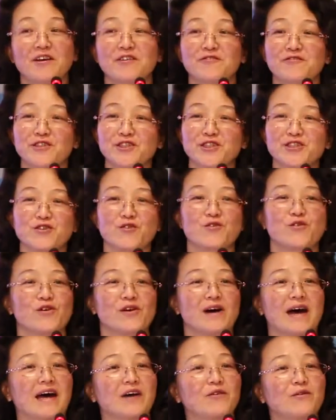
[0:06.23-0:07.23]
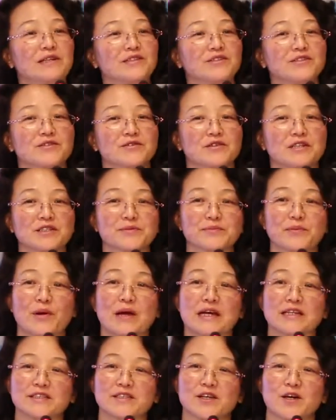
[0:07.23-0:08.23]
First of all, I want to
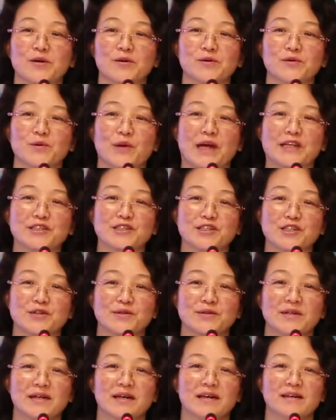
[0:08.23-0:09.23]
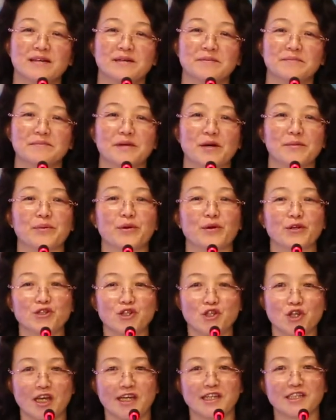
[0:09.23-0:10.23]
express our gratitude,
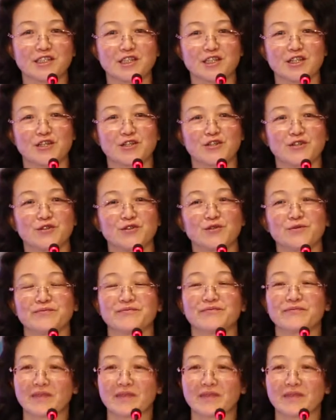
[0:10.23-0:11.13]
appreciate to